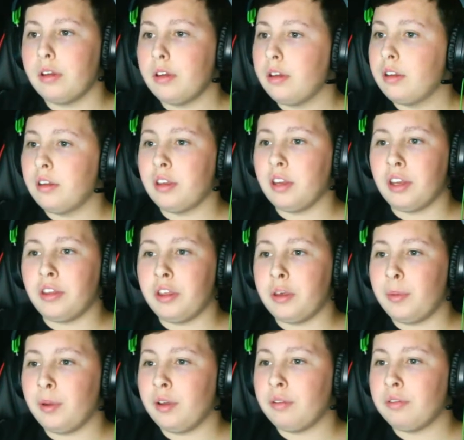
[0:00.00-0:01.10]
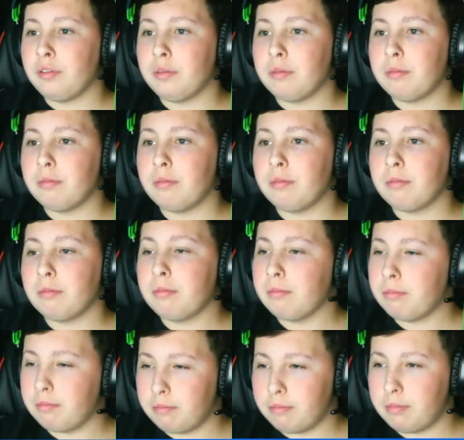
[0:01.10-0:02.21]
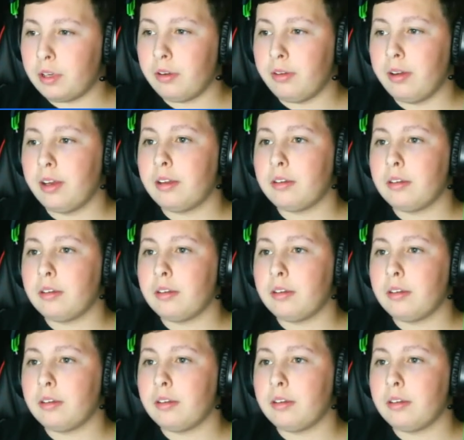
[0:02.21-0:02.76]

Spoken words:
None of the above. Correct.